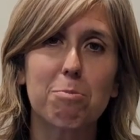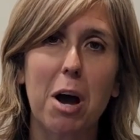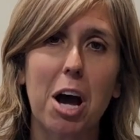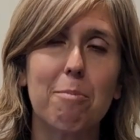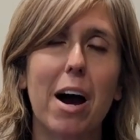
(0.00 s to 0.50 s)

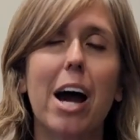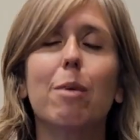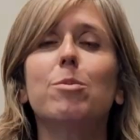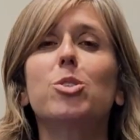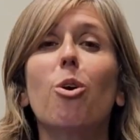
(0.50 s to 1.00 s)
Mom.
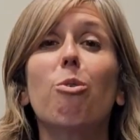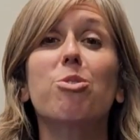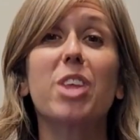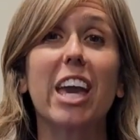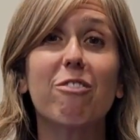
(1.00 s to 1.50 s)
I'm so
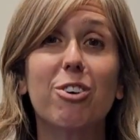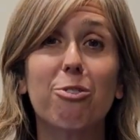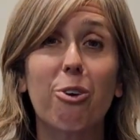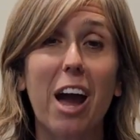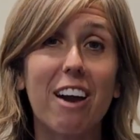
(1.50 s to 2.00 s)
thankful
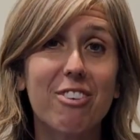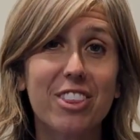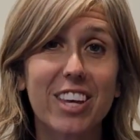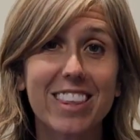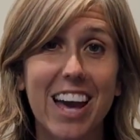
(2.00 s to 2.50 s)
for
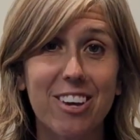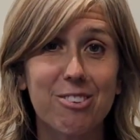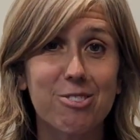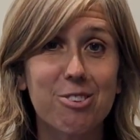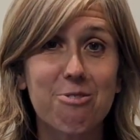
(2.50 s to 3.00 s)
everything that you
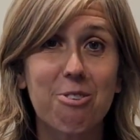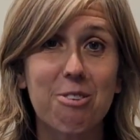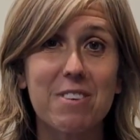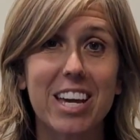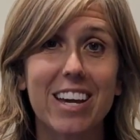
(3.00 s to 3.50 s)
do for
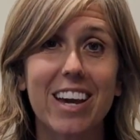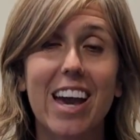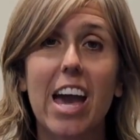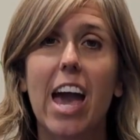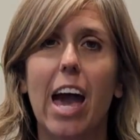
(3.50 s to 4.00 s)
me.
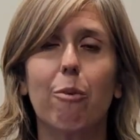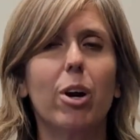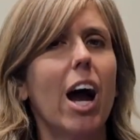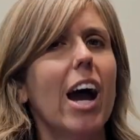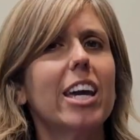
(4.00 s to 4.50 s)
And when
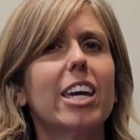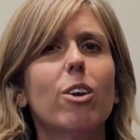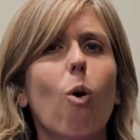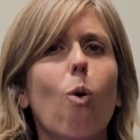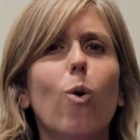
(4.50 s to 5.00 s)
I get
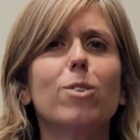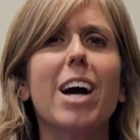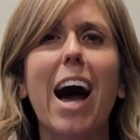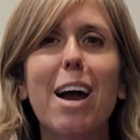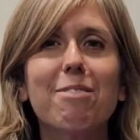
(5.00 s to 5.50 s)
old,
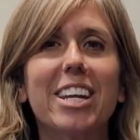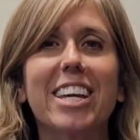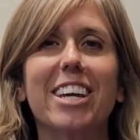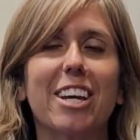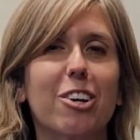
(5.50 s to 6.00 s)
I'm going to
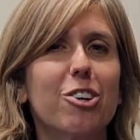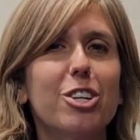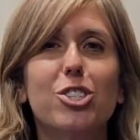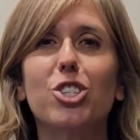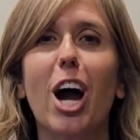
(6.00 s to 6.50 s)
get a
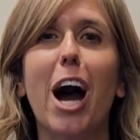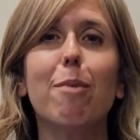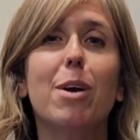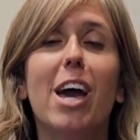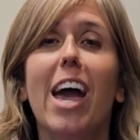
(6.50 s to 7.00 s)
good
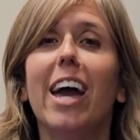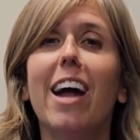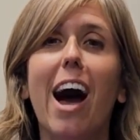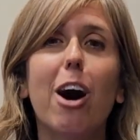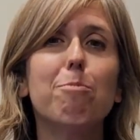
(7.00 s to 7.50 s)
job, and
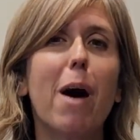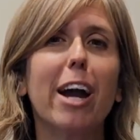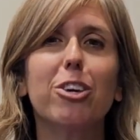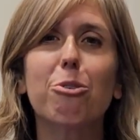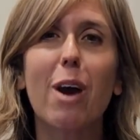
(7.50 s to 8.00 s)
I'll buy
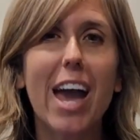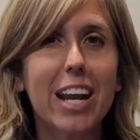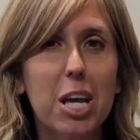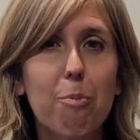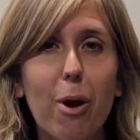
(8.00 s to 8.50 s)
you
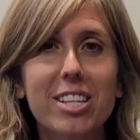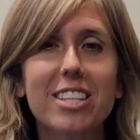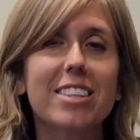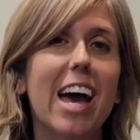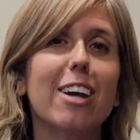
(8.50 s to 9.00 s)
any
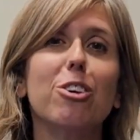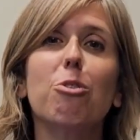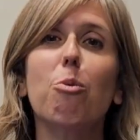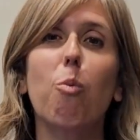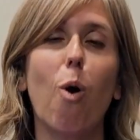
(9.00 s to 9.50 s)
present that you
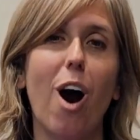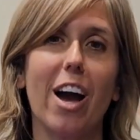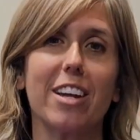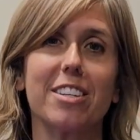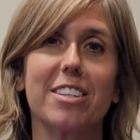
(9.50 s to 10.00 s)

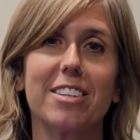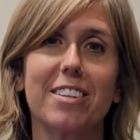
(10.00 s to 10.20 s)
want.